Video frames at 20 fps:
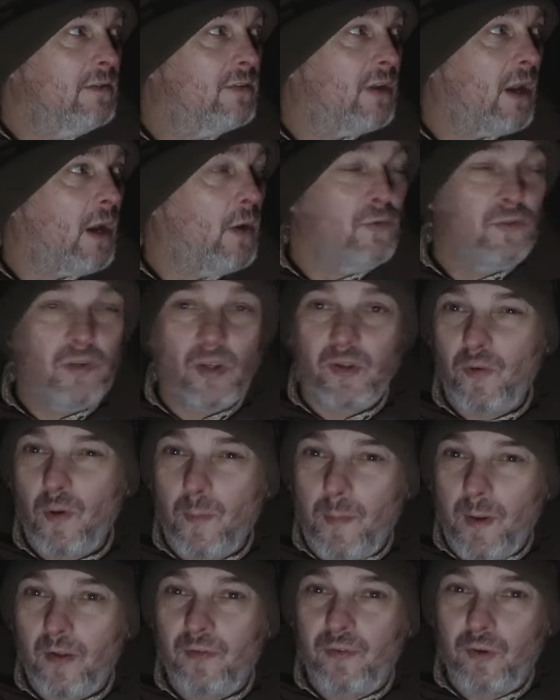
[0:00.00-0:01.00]
So just
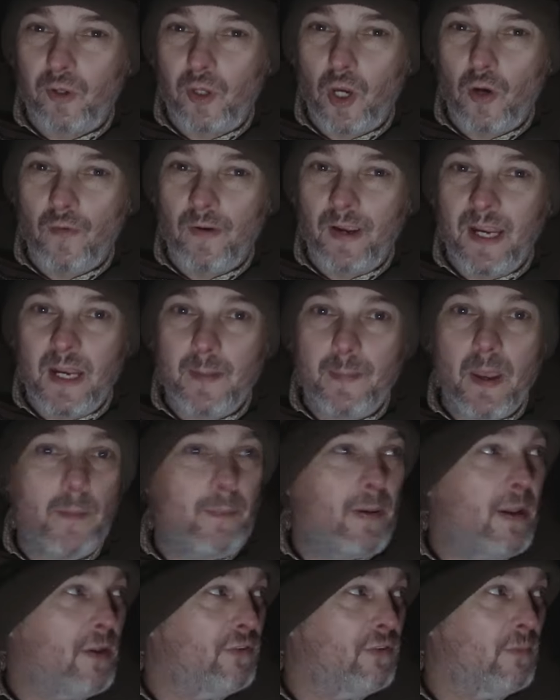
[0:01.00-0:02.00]
for a bit of security and a bit
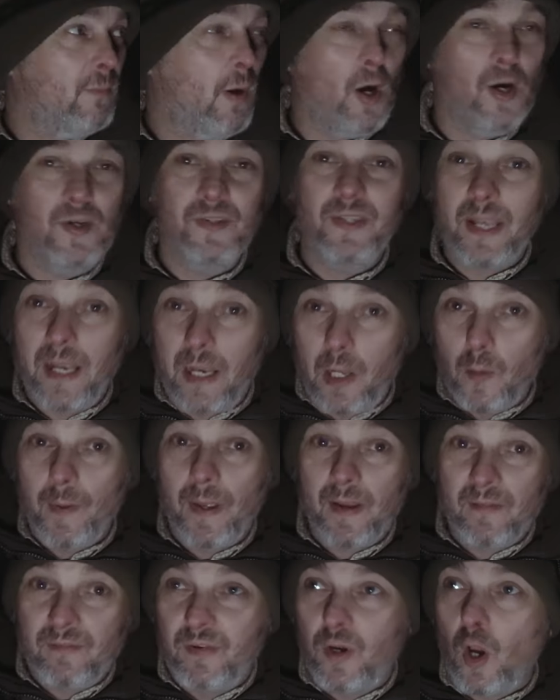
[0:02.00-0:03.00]
of peace of mind and a little
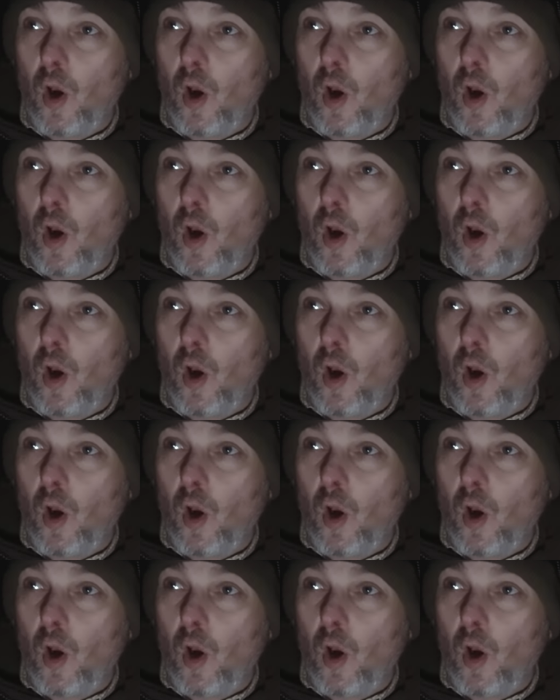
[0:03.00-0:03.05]
bit of